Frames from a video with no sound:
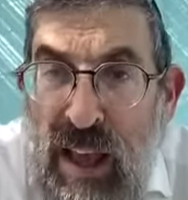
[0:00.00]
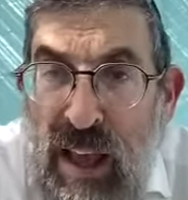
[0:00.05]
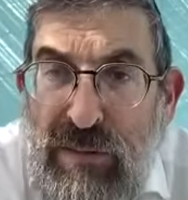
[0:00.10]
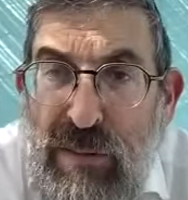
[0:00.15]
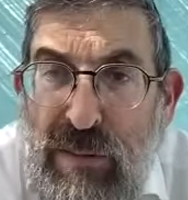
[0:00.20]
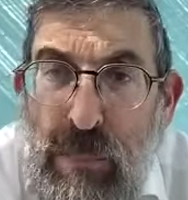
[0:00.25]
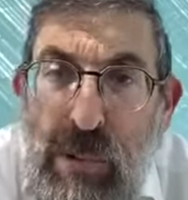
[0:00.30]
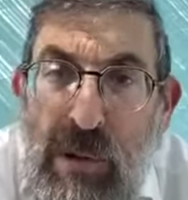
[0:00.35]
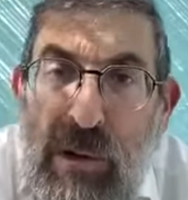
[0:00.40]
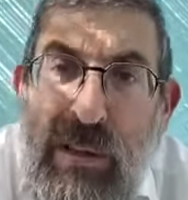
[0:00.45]

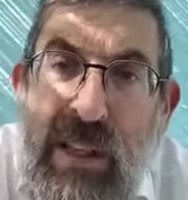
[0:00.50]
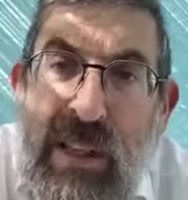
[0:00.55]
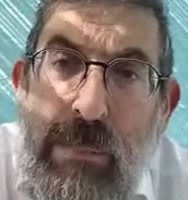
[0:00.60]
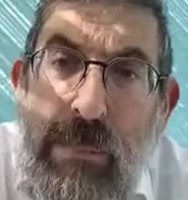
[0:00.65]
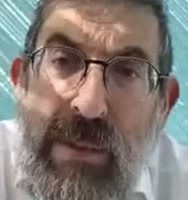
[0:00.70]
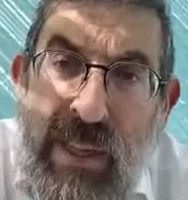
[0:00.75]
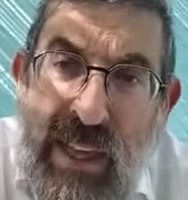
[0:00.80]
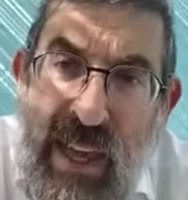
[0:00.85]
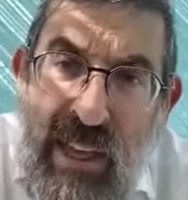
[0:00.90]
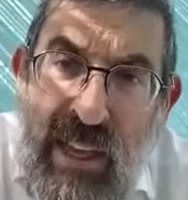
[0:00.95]
One hand you
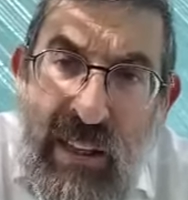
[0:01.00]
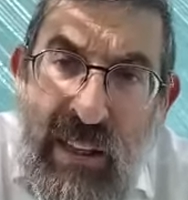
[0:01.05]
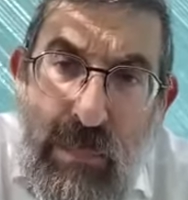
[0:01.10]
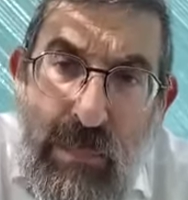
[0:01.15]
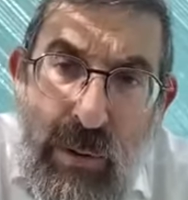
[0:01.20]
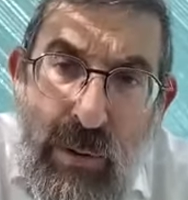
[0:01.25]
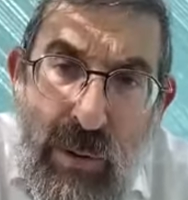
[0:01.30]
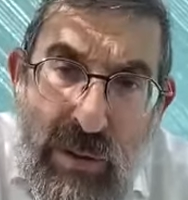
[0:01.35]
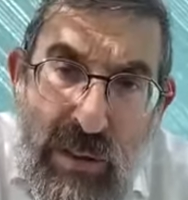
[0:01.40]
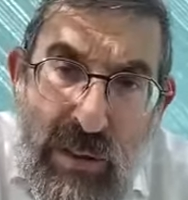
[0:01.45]
say that you have
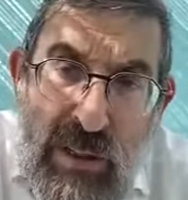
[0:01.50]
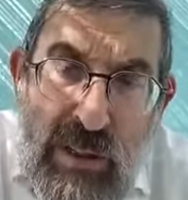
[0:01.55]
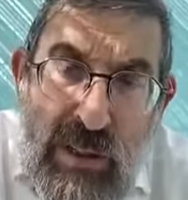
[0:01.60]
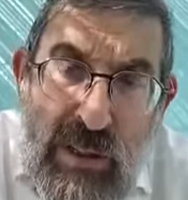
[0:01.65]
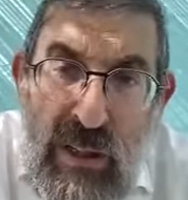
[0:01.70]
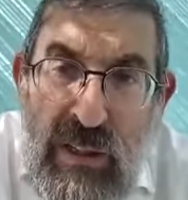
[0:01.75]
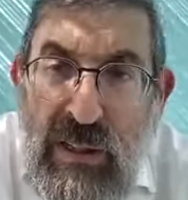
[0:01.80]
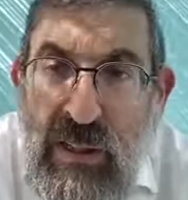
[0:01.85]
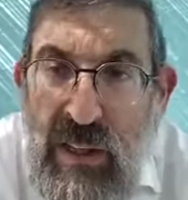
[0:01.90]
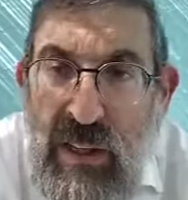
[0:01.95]
to put it on top
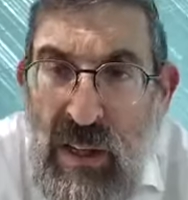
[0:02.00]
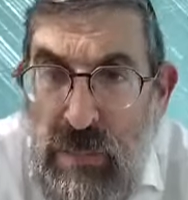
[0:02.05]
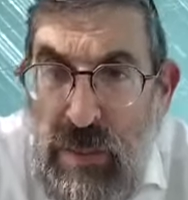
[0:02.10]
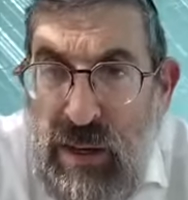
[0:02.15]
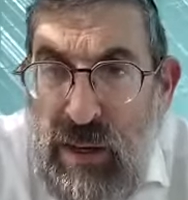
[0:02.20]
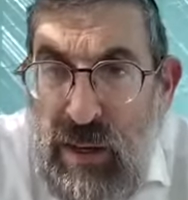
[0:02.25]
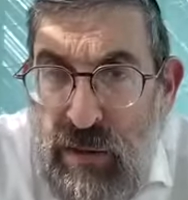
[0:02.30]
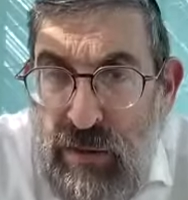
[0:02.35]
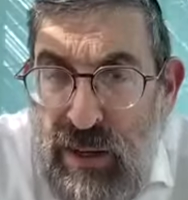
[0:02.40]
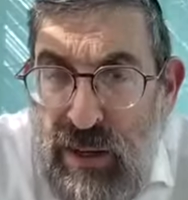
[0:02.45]
of Kalim
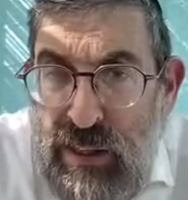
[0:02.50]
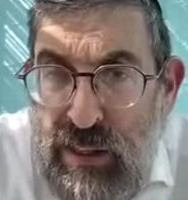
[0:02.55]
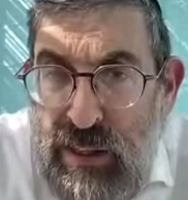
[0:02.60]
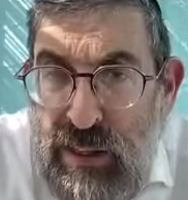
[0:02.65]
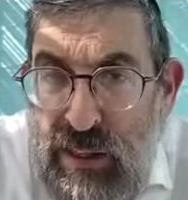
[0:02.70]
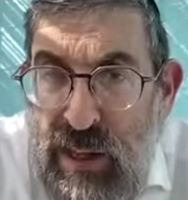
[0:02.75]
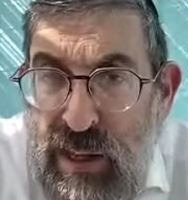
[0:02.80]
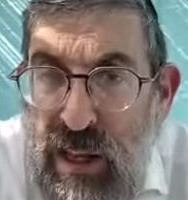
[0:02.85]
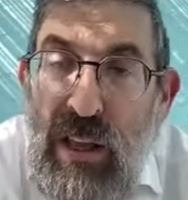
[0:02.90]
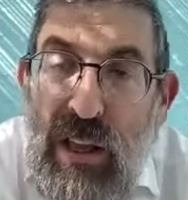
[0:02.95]
because it's
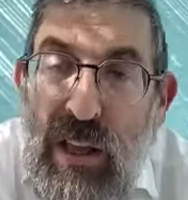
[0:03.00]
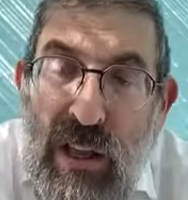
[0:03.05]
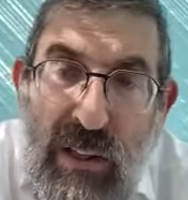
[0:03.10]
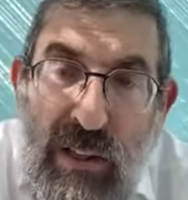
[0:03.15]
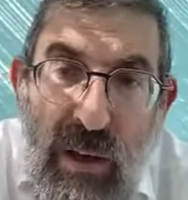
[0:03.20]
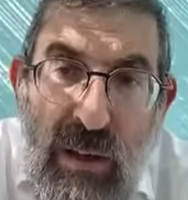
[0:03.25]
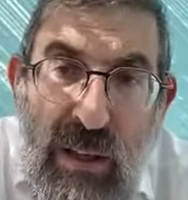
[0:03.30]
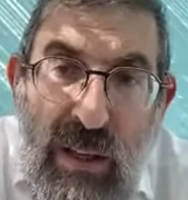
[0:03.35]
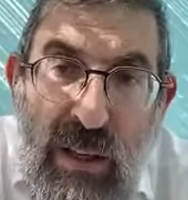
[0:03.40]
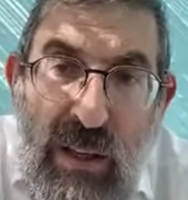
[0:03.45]
going to make a
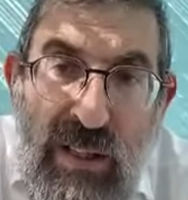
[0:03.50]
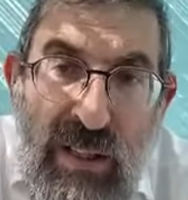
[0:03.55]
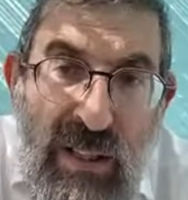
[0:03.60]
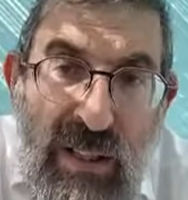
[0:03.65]
chritz.